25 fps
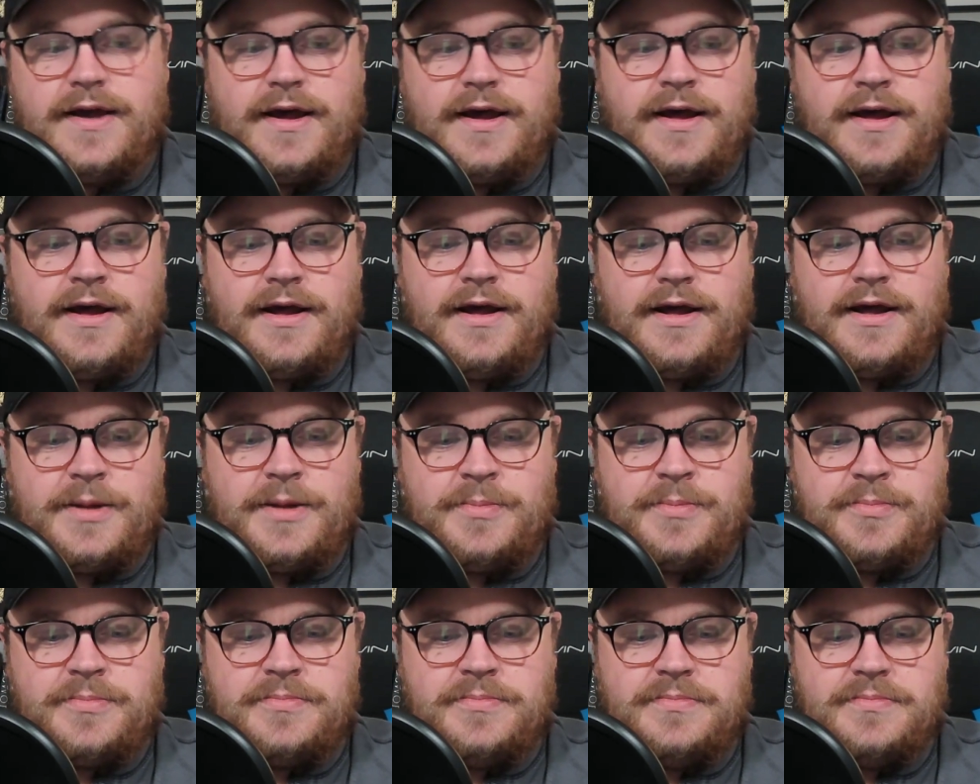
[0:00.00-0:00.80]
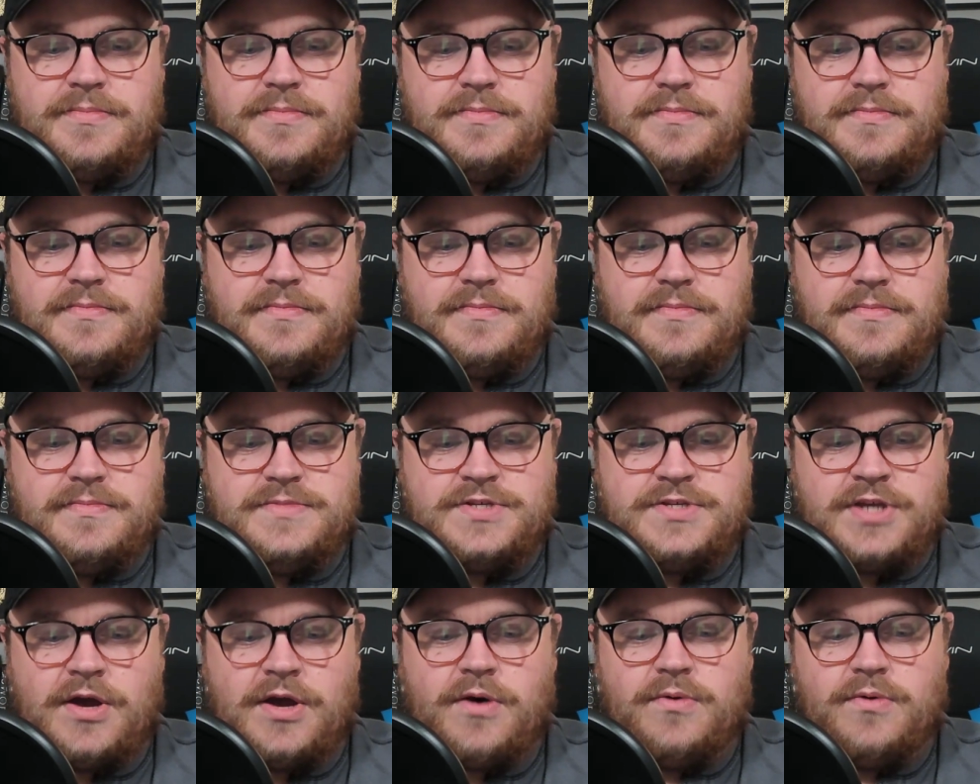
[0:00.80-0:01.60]
Um,
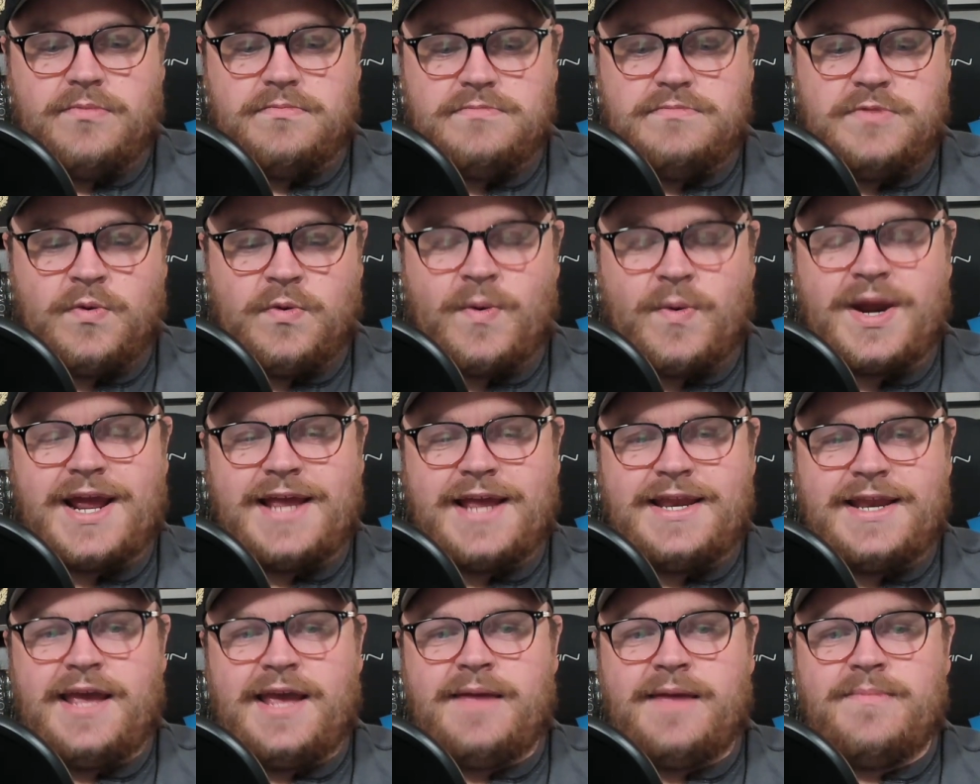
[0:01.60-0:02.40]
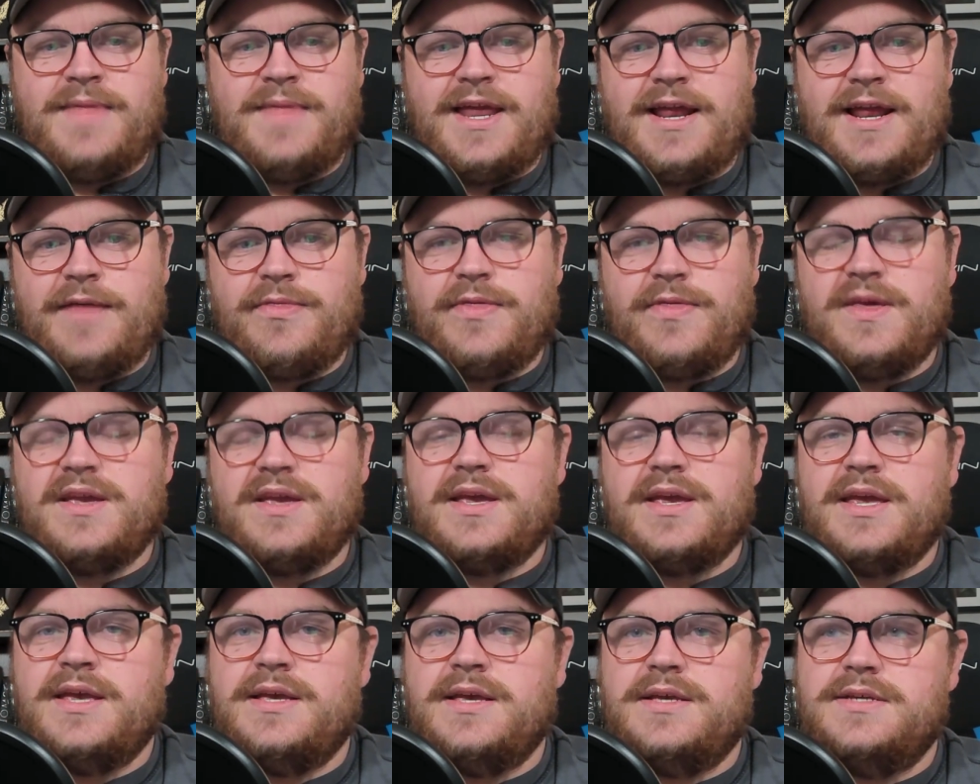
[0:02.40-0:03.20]
so the one I name that I
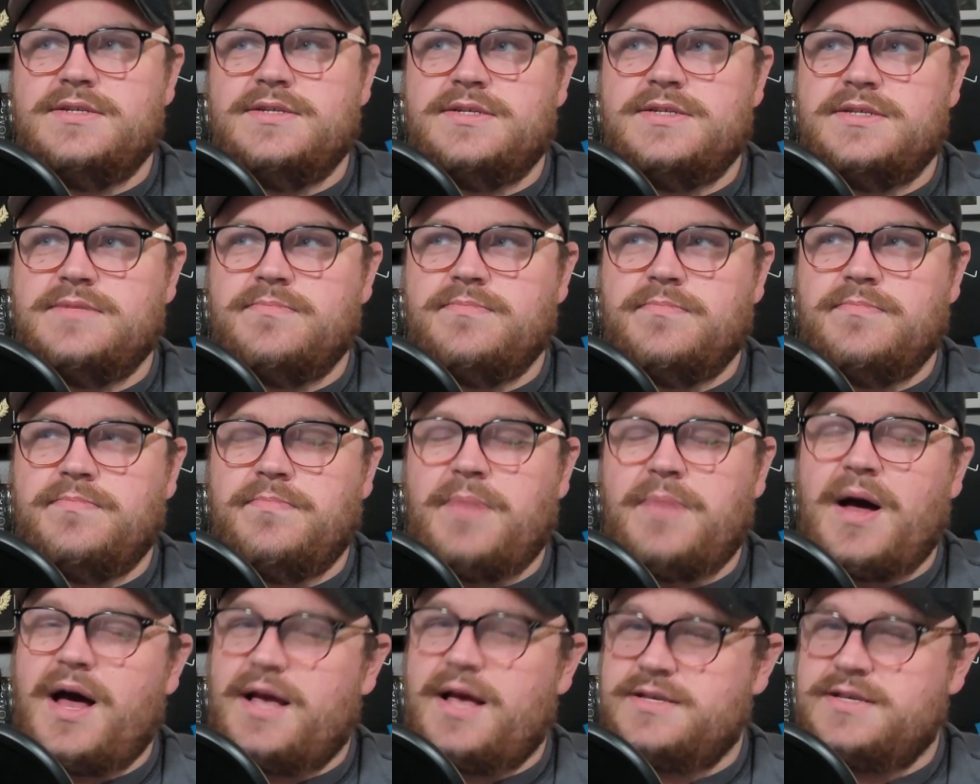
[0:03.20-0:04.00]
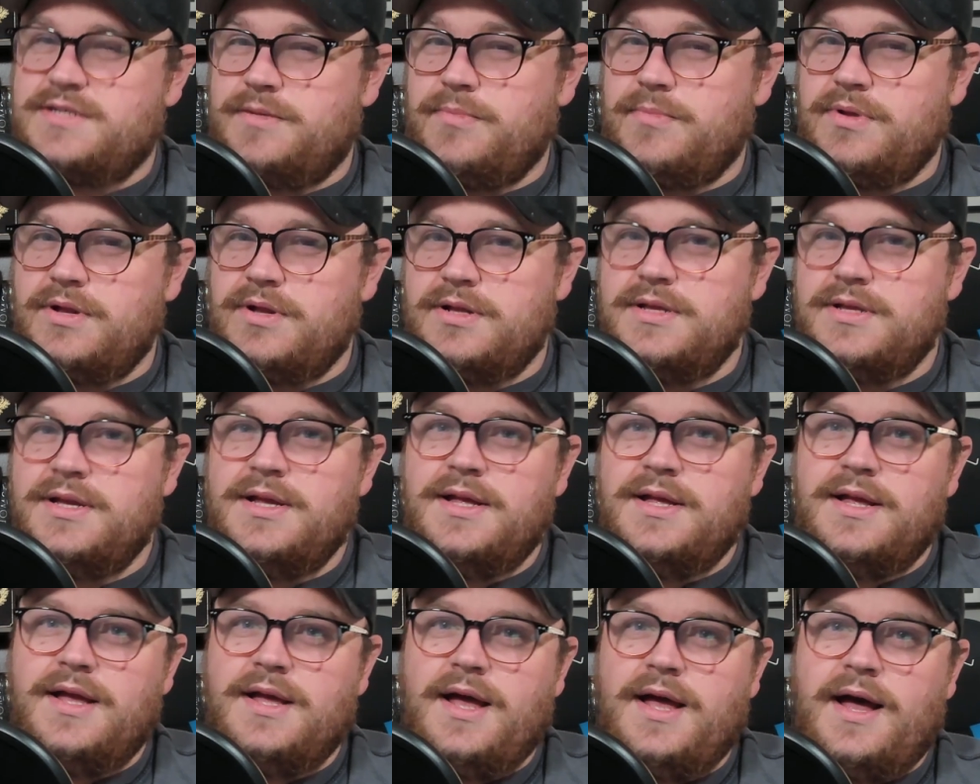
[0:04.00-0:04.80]
think is possible
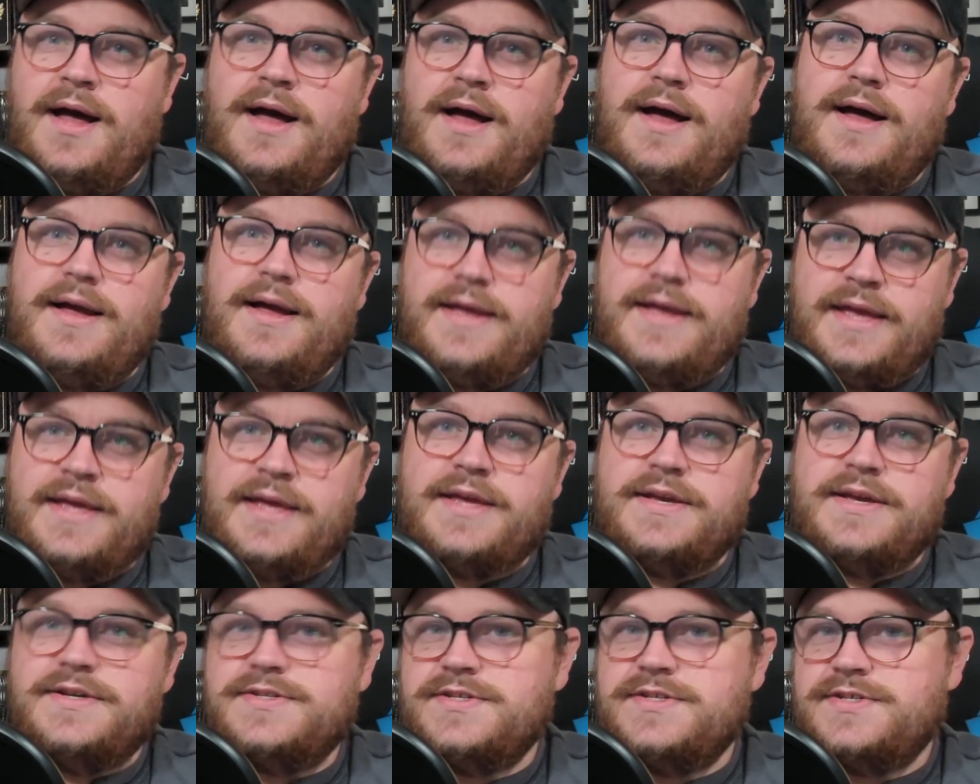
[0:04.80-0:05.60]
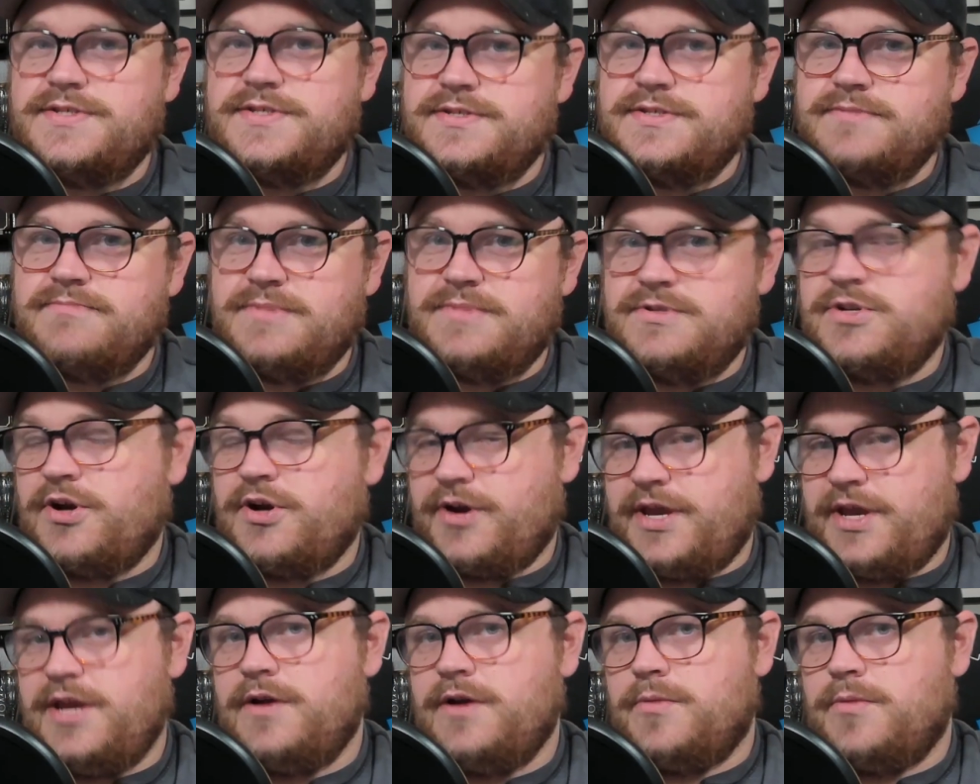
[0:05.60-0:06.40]
uh, is
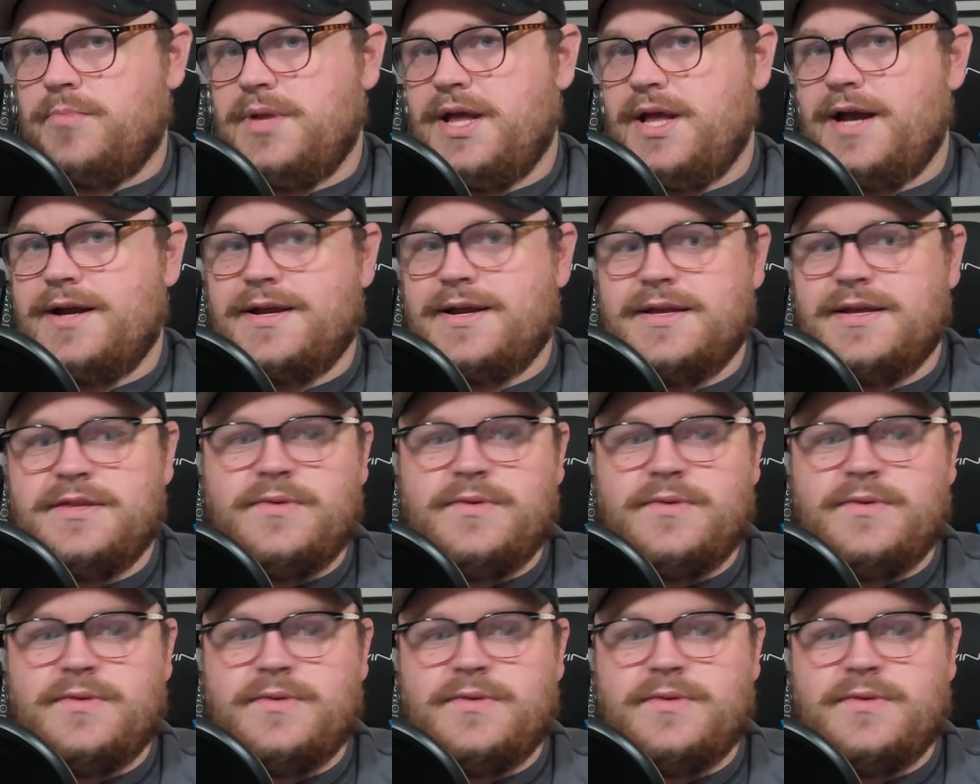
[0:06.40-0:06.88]
Tarkir block.